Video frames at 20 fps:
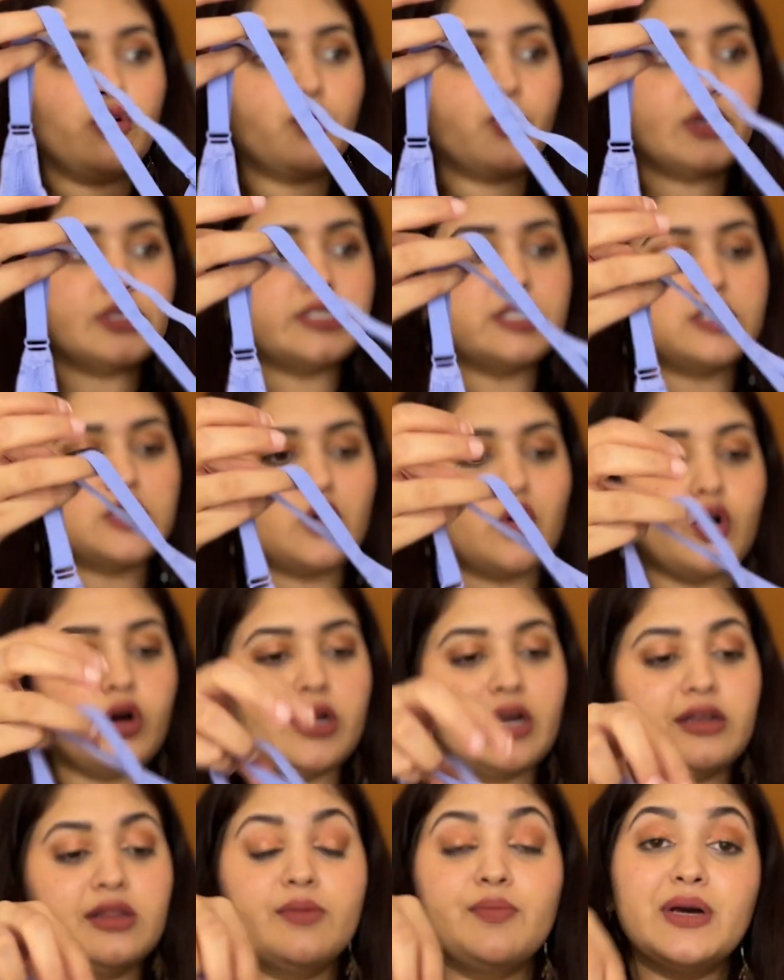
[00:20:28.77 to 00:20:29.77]
once it's on,
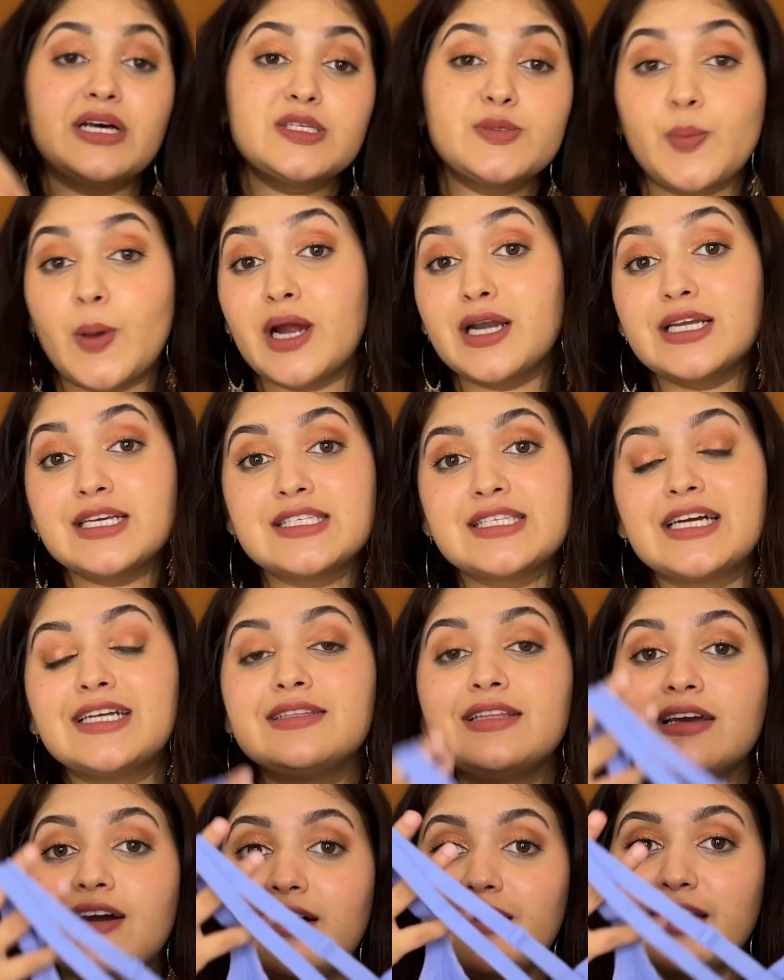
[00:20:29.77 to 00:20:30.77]
and the best part is that
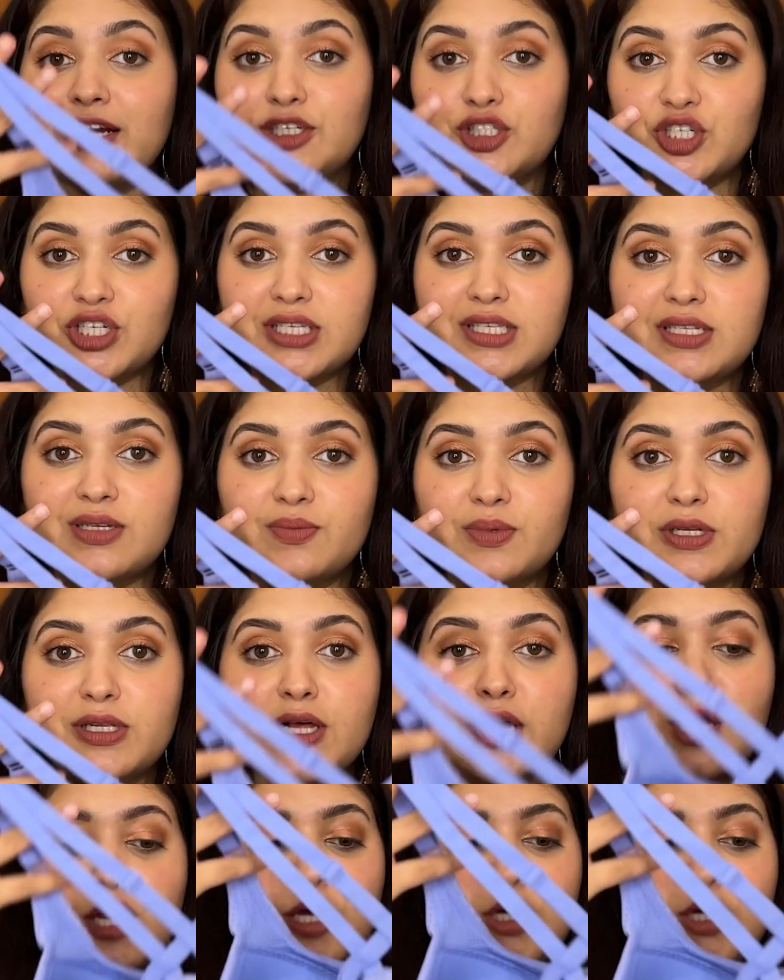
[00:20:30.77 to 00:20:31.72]
they are adjustable,